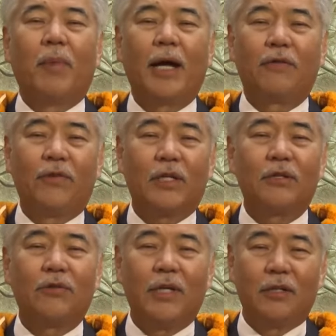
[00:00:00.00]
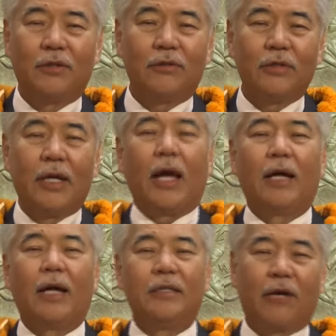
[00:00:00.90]
Mike Victorino,
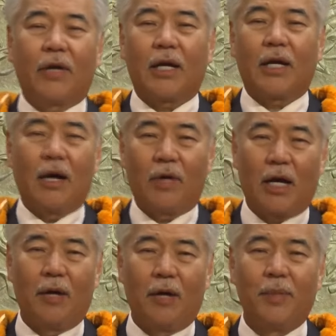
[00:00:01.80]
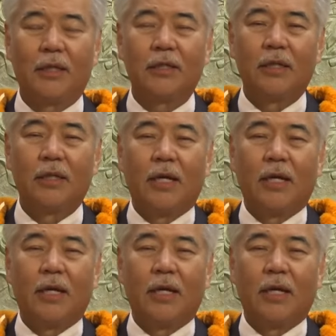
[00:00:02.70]
and Derek Kawakami,